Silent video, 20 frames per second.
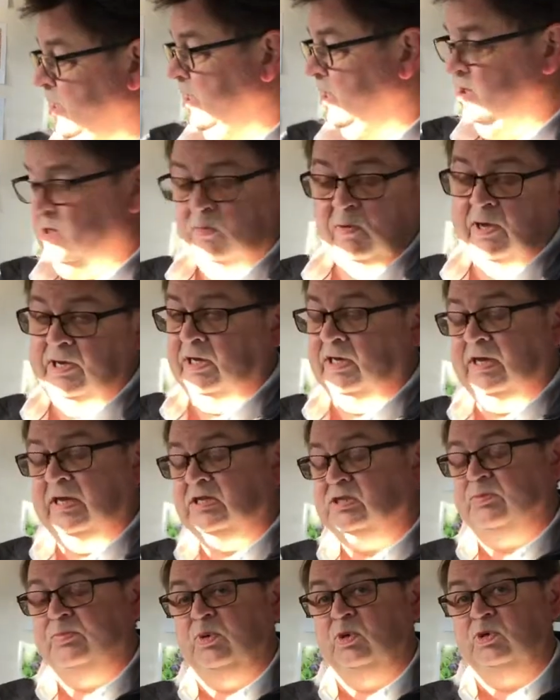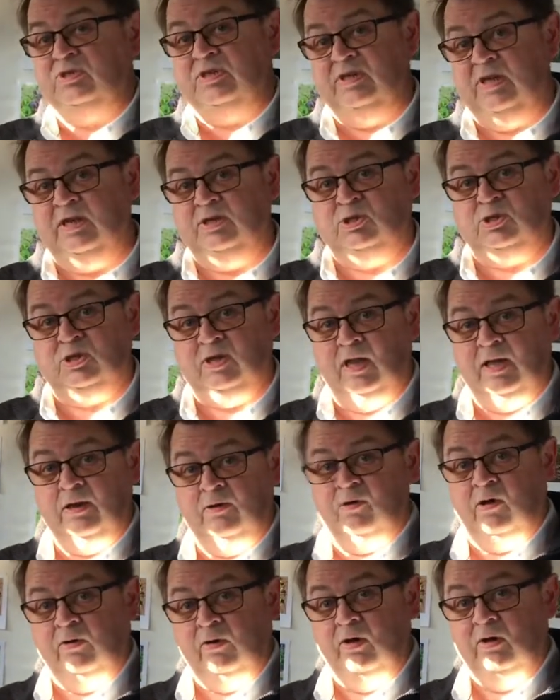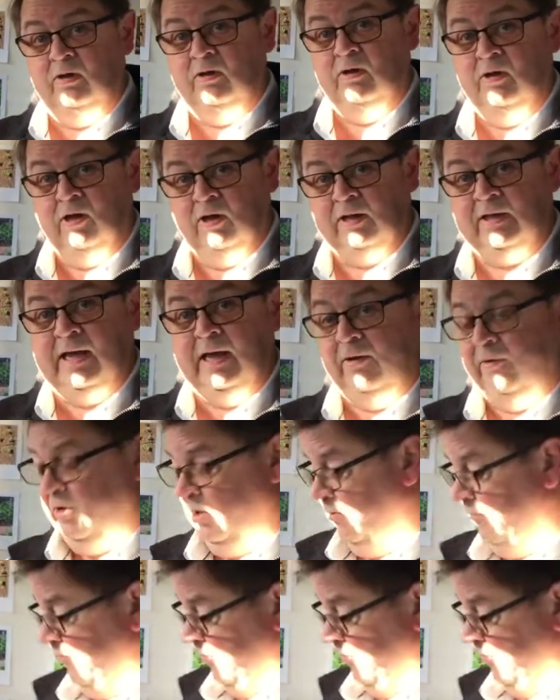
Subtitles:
year, you only need to put an inch layer on and carry on